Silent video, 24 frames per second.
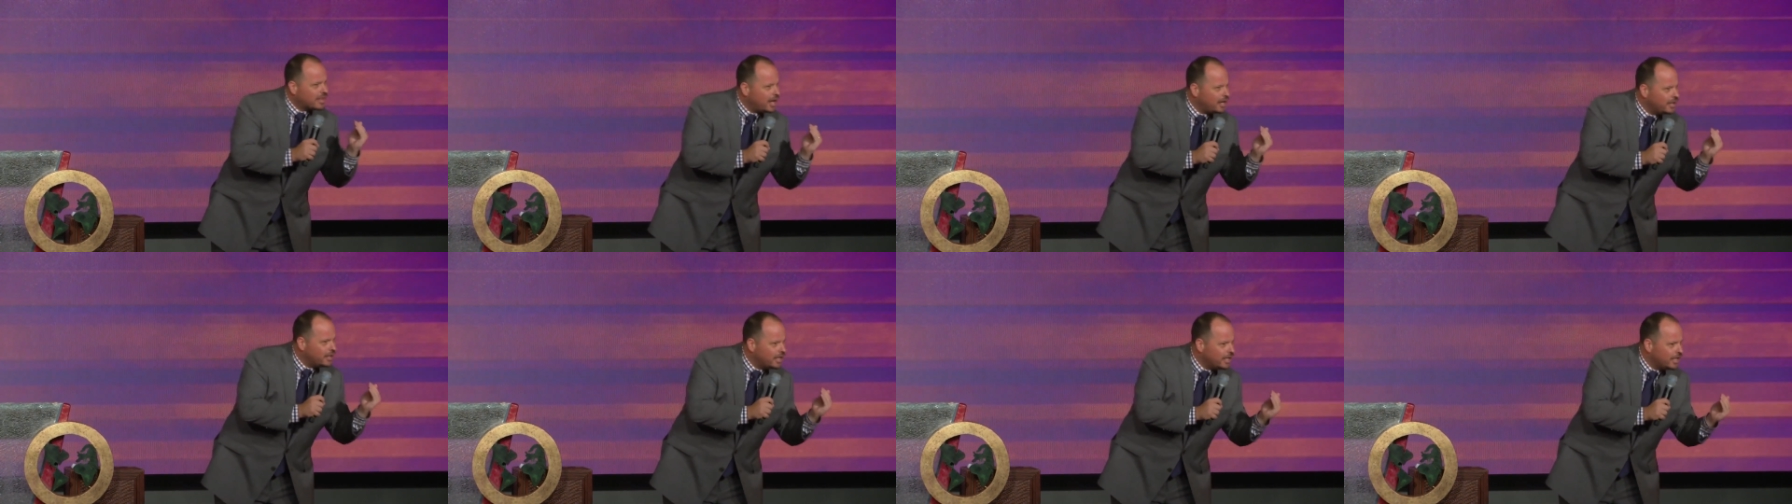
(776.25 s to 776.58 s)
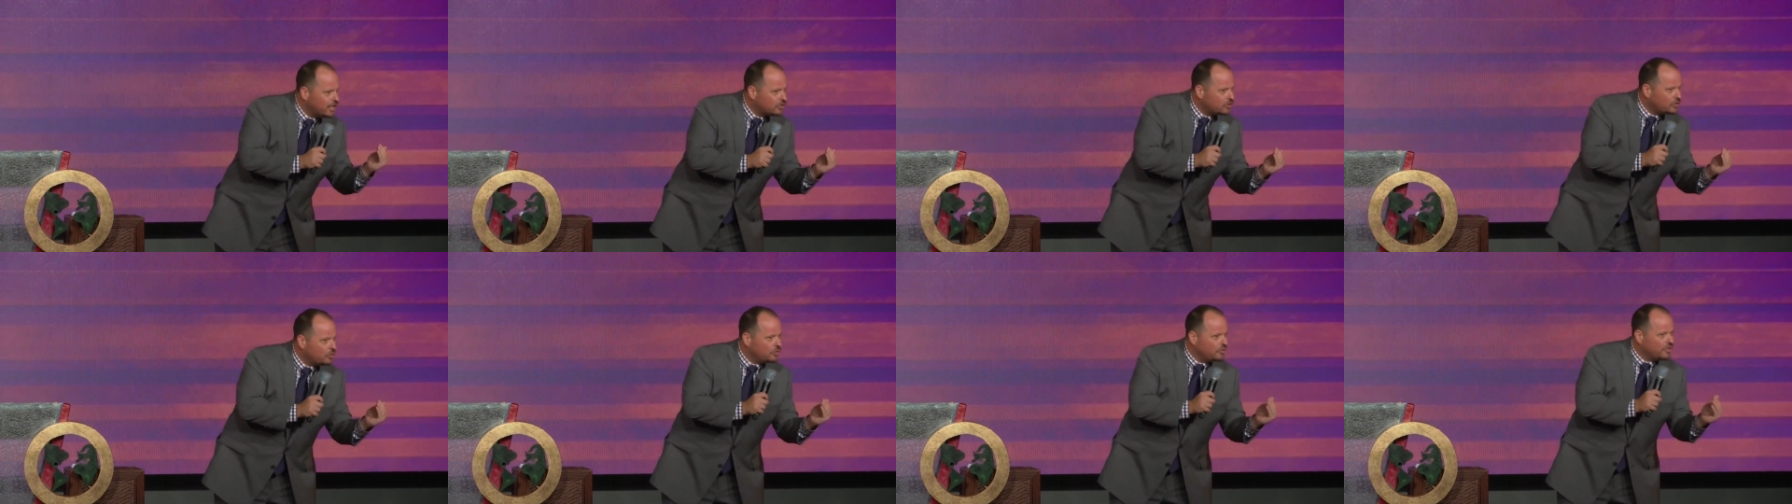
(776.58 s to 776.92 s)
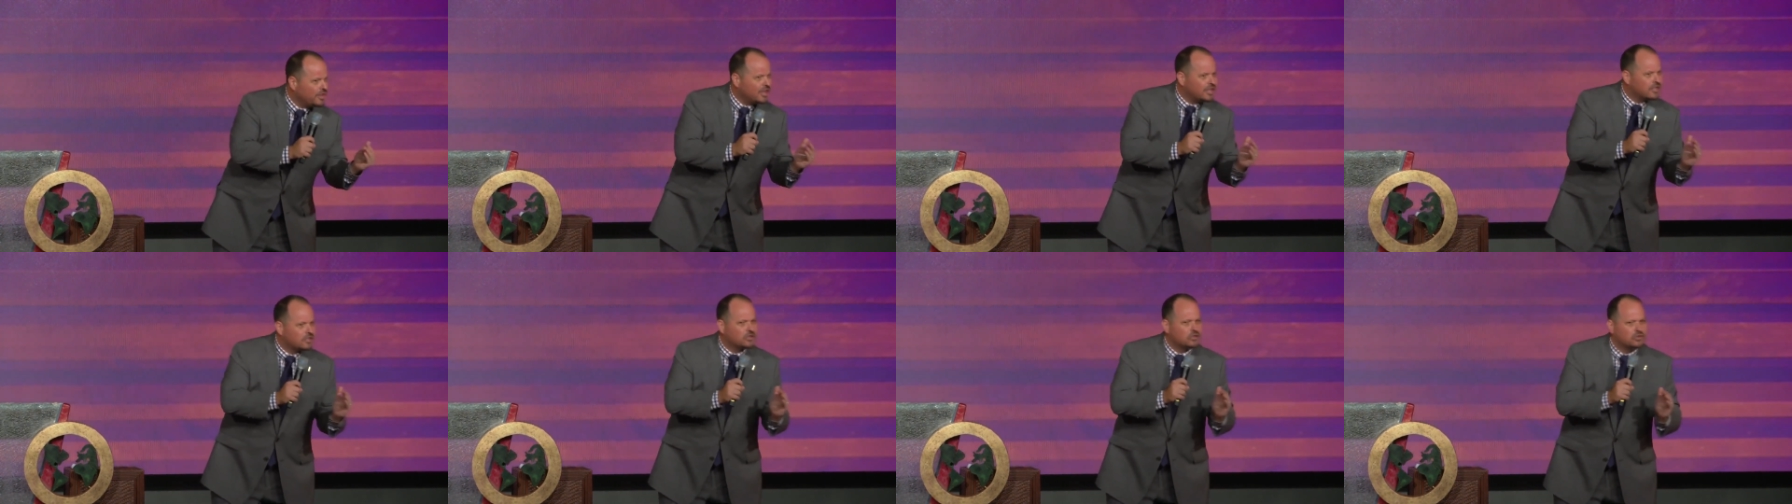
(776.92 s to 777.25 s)
that need through
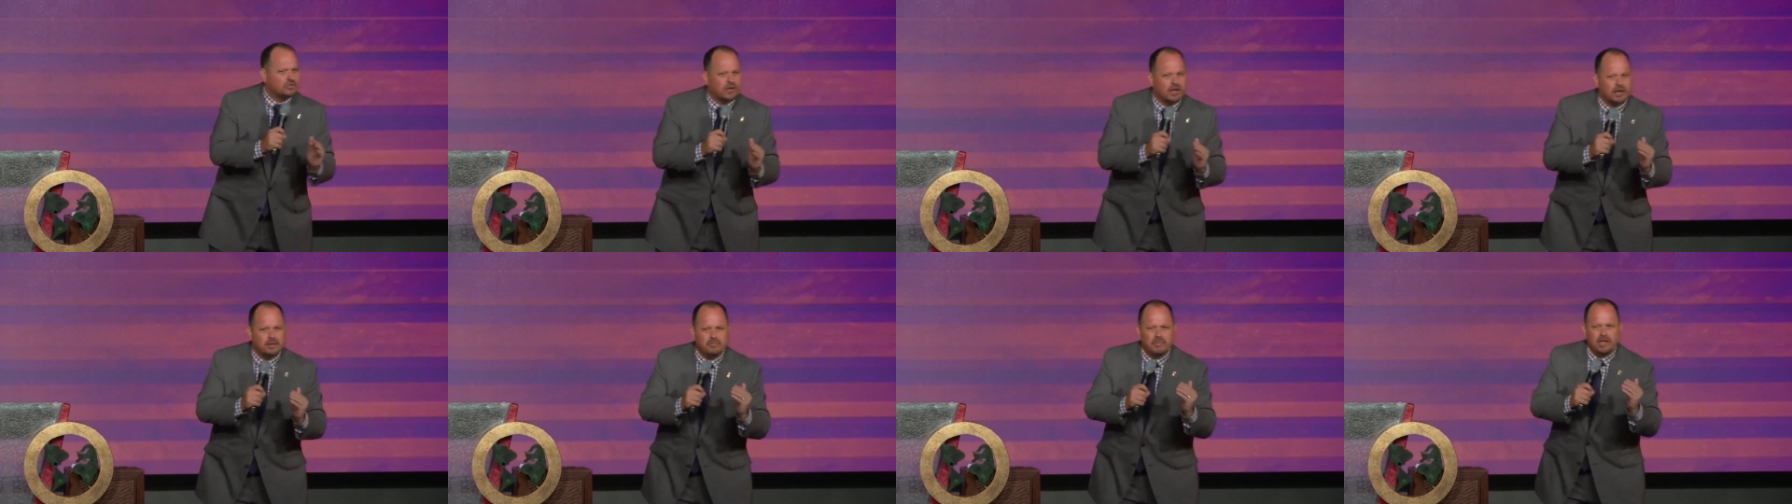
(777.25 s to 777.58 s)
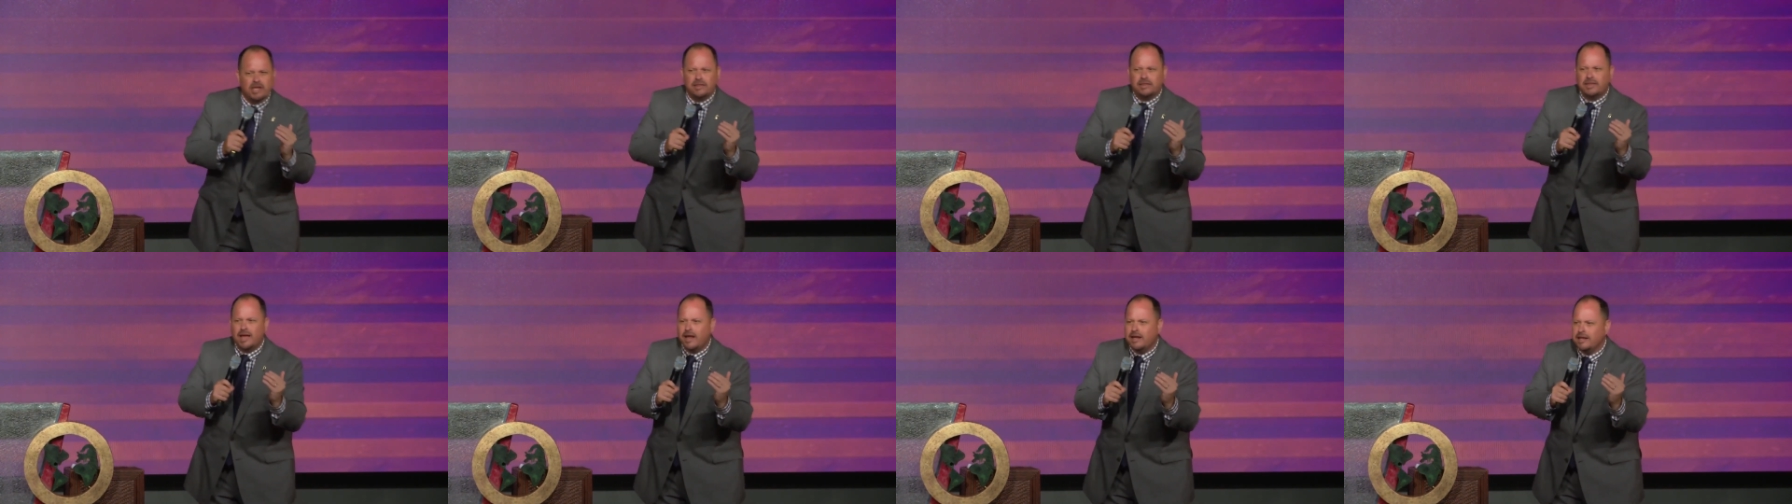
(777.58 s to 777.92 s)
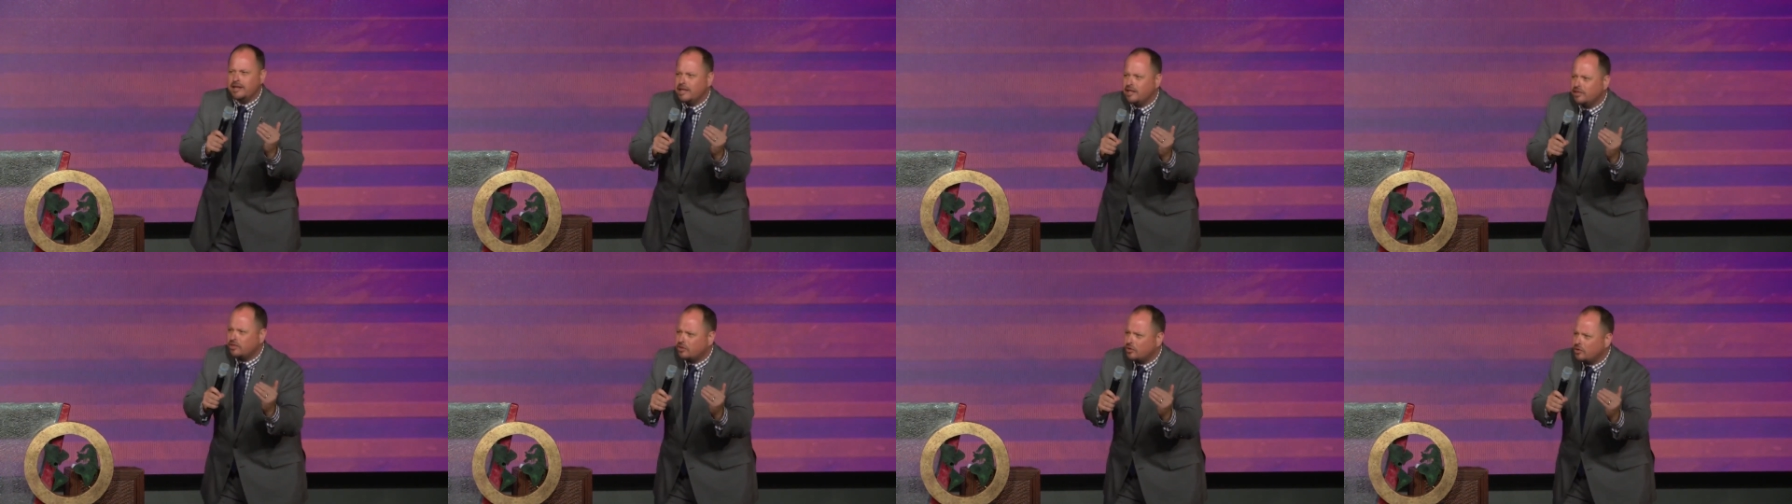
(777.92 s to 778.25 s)
this or try to meet that
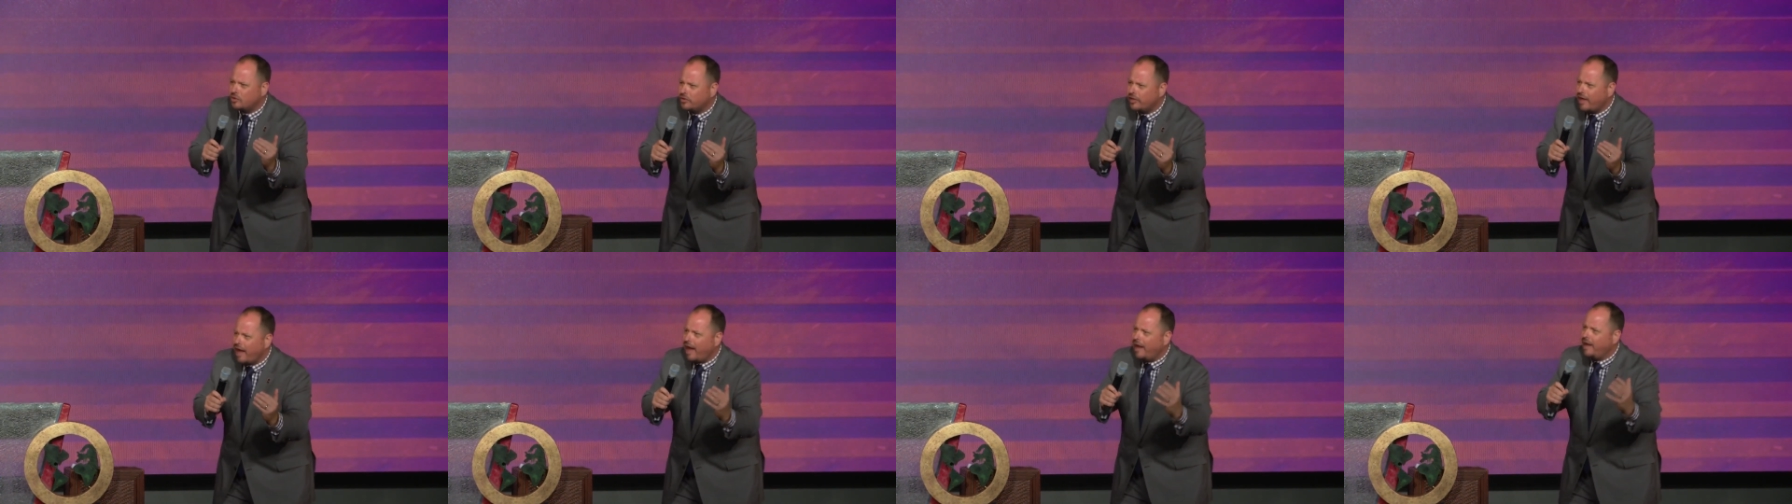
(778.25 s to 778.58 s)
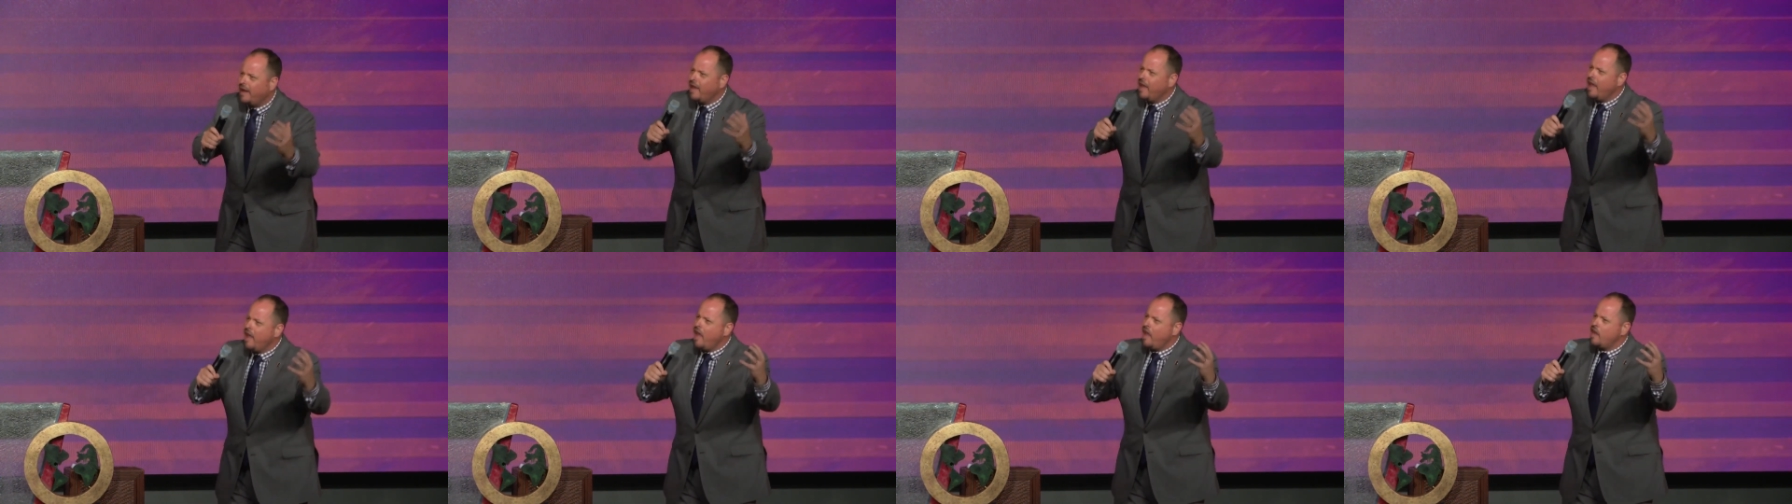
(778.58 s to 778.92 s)
need through that,